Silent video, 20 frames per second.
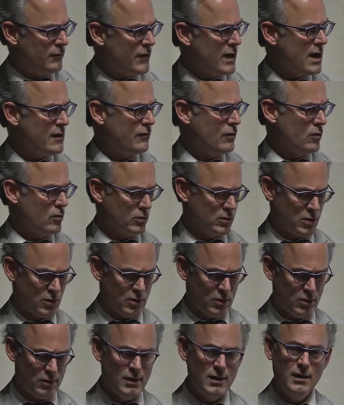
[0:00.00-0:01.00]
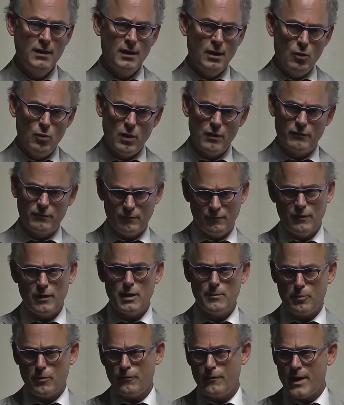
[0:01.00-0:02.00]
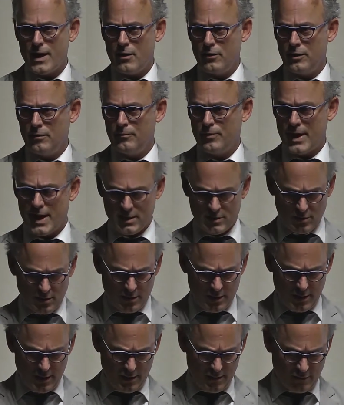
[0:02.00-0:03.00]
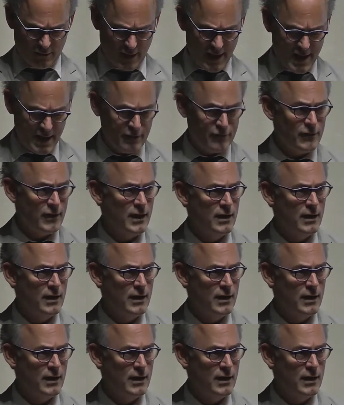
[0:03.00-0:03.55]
five year old girl who has very profound impact on his life.